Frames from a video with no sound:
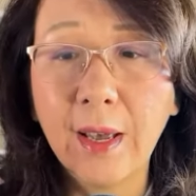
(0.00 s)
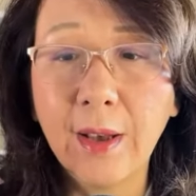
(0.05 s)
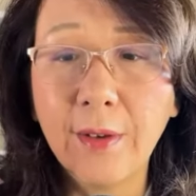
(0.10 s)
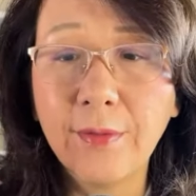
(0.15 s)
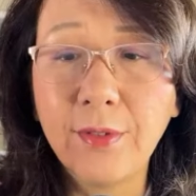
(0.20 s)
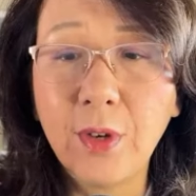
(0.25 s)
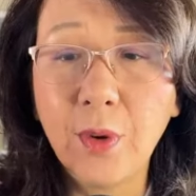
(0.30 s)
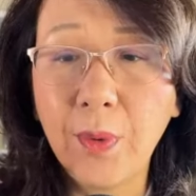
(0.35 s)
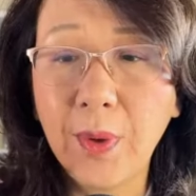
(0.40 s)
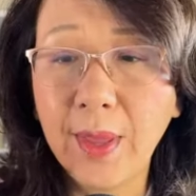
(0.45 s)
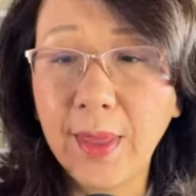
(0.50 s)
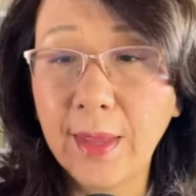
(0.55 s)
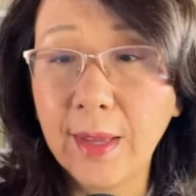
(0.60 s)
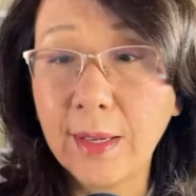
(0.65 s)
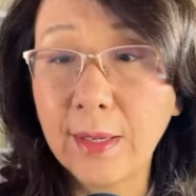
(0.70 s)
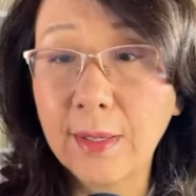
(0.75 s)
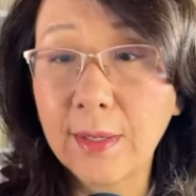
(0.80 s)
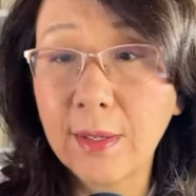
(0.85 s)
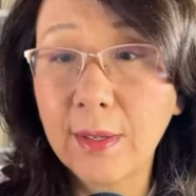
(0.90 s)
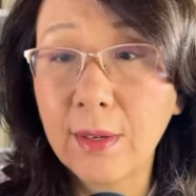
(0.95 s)
of doing
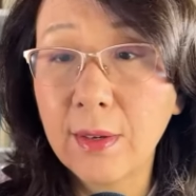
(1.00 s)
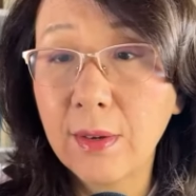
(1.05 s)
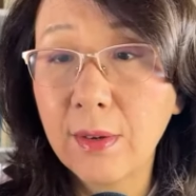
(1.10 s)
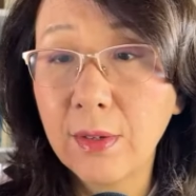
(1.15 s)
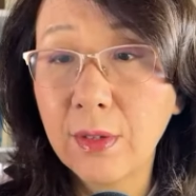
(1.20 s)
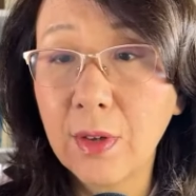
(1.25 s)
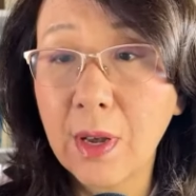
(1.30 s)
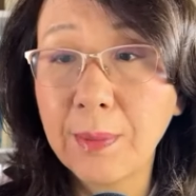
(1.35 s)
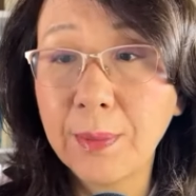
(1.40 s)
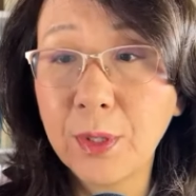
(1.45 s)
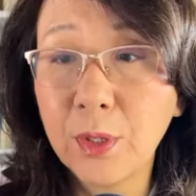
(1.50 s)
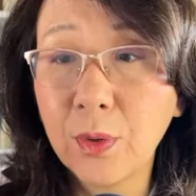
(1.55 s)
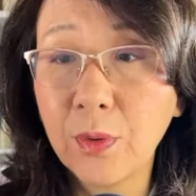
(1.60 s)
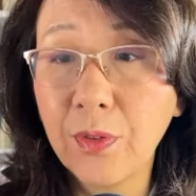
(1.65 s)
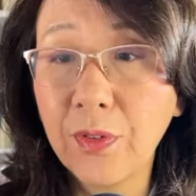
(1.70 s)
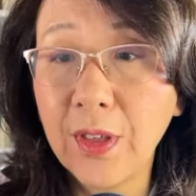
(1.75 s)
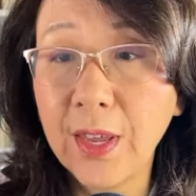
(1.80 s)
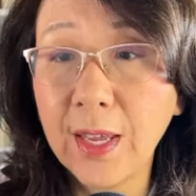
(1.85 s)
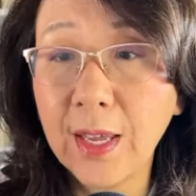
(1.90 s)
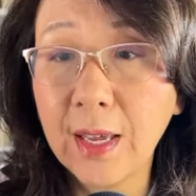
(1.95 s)
this. So I'm still
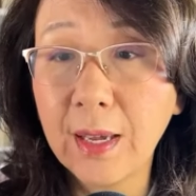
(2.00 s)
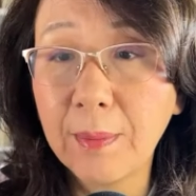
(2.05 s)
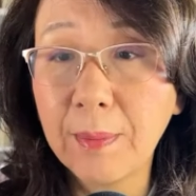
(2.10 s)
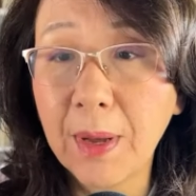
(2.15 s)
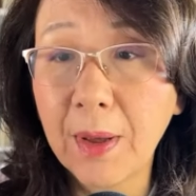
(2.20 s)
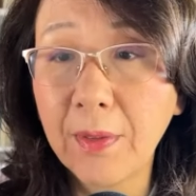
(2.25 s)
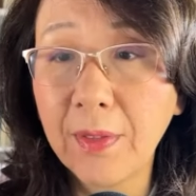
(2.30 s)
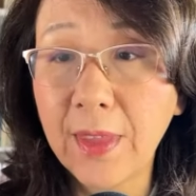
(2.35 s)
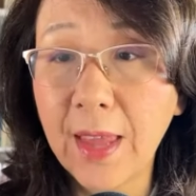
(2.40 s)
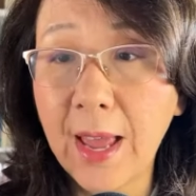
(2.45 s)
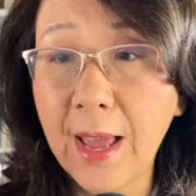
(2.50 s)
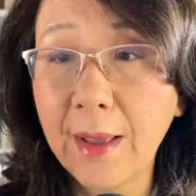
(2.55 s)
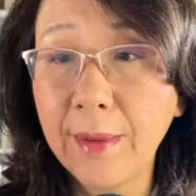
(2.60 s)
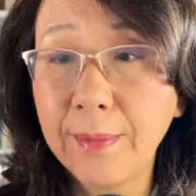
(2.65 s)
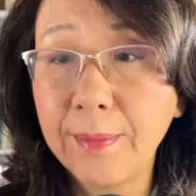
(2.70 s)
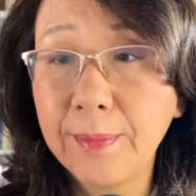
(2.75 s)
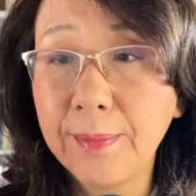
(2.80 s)
thinking about that.